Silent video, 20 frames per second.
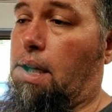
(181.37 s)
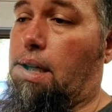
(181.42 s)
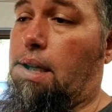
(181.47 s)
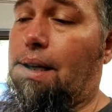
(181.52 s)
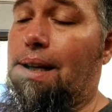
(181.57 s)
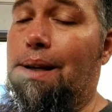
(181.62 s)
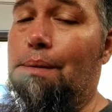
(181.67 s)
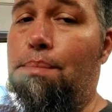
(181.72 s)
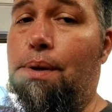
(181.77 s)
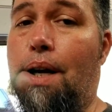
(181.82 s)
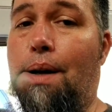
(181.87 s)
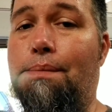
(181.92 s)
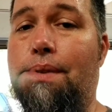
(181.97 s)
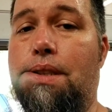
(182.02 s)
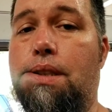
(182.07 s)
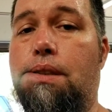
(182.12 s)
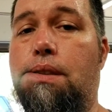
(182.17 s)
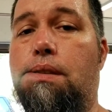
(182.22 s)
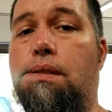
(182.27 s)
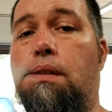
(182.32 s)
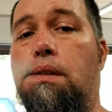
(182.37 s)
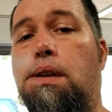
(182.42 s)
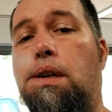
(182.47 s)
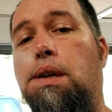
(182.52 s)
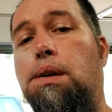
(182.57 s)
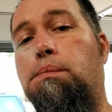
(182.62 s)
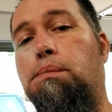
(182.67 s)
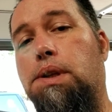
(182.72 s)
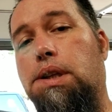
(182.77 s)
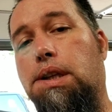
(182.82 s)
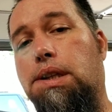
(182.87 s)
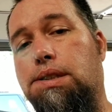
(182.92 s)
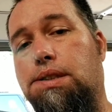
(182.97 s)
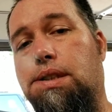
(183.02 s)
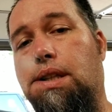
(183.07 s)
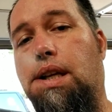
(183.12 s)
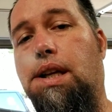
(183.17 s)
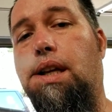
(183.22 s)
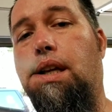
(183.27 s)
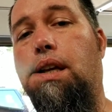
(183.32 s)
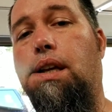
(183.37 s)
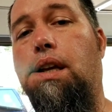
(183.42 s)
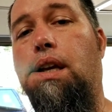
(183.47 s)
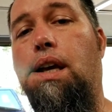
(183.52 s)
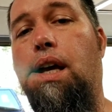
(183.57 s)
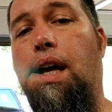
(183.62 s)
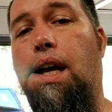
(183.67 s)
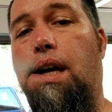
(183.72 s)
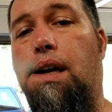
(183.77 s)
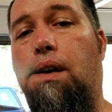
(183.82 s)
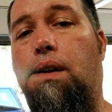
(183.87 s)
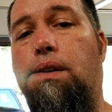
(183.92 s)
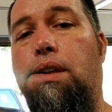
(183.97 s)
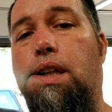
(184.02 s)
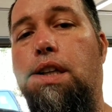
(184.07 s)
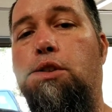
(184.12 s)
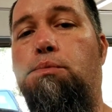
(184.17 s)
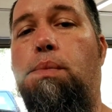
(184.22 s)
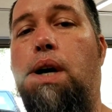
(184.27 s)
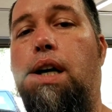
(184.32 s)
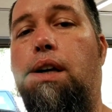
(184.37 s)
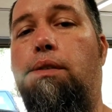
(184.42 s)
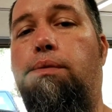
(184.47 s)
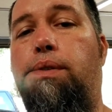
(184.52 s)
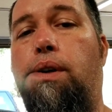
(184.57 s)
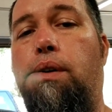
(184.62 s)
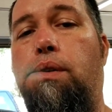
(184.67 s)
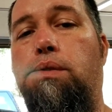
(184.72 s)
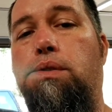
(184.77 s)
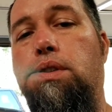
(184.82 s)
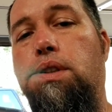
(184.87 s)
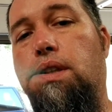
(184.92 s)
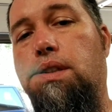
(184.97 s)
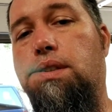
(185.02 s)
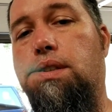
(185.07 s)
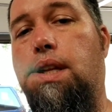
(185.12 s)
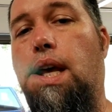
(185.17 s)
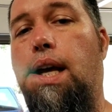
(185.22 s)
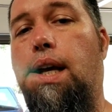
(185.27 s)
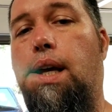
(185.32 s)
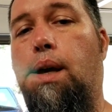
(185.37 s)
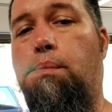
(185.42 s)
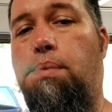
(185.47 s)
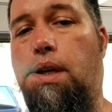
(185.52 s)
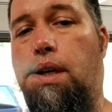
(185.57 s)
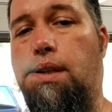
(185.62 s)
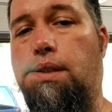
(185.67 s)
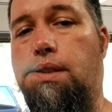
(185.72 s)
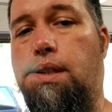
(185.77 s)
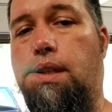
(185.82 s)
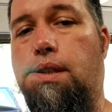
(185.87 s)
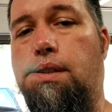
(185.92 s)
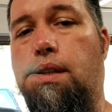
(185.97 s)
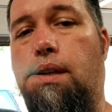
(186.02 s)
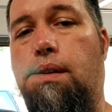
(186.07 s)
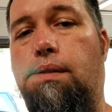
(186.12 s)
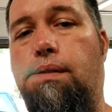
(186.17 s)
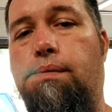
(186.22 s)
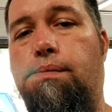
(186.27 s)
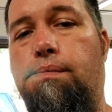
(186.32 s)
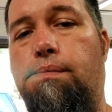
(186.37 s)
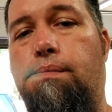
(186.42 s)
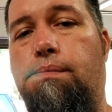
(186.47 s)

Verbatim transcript: making any promises, but let's see how these microphones stack up against each other.